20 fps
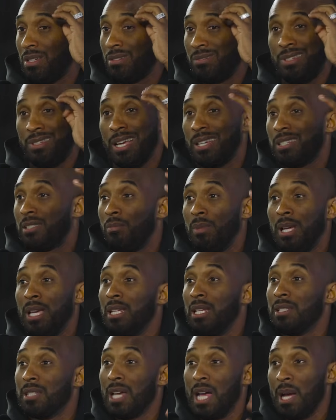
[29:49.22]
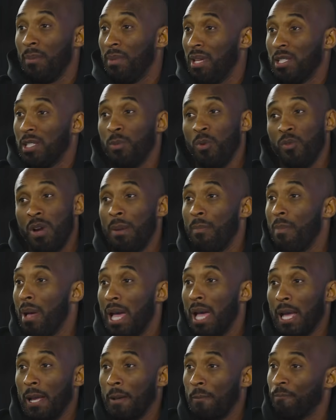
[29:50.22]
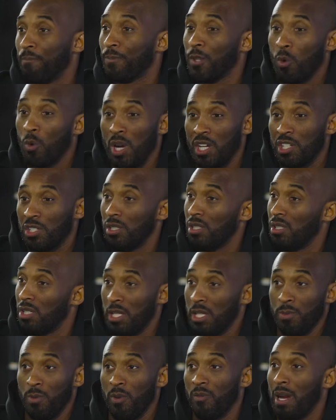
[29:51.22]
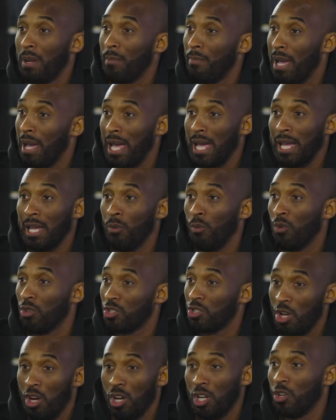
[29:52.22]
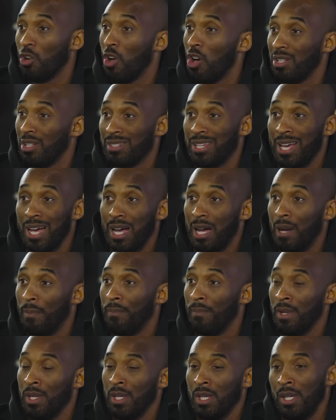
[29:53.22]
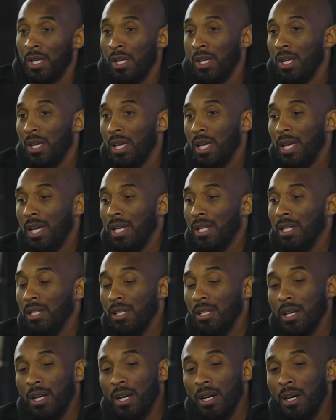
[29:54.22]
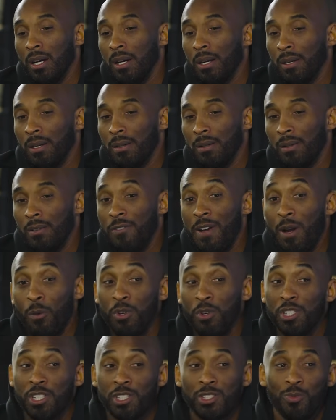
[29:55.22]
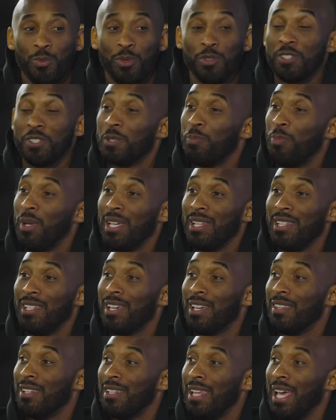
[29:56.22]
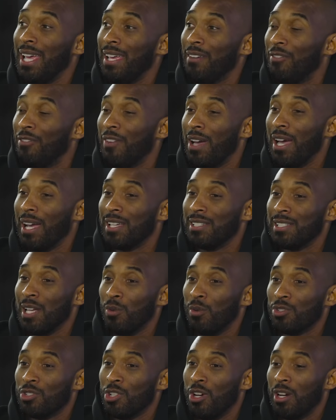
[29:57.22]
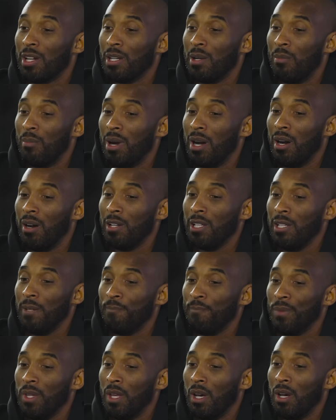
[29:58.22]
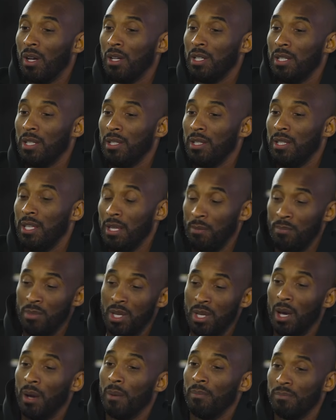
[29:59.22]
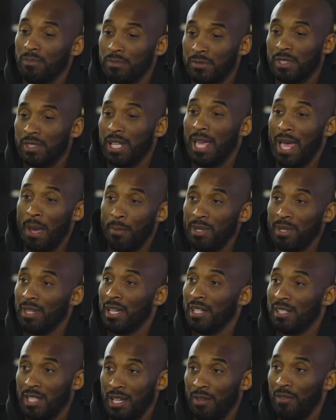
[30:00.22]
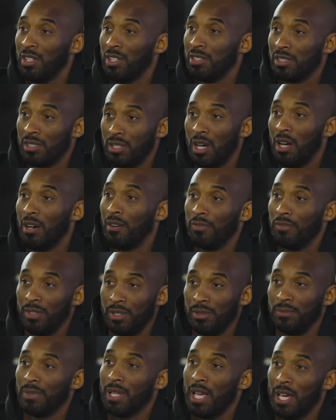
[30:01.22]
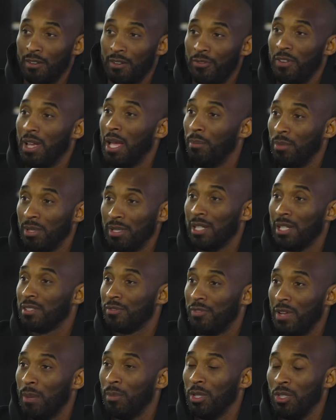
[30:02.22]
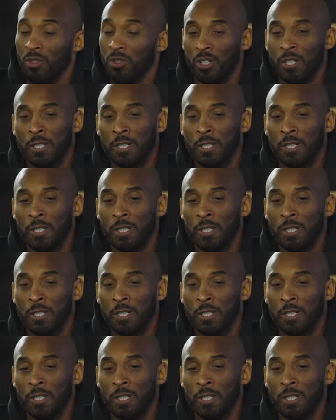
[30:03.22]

text him anytime, hits me right back. Questions, hits me right back, and we're talking all the time. And in fact, we were just speaking the other day, in fact, because I was talking about he hit me up, say happy Thanksgiving and stuff, and how's family doing,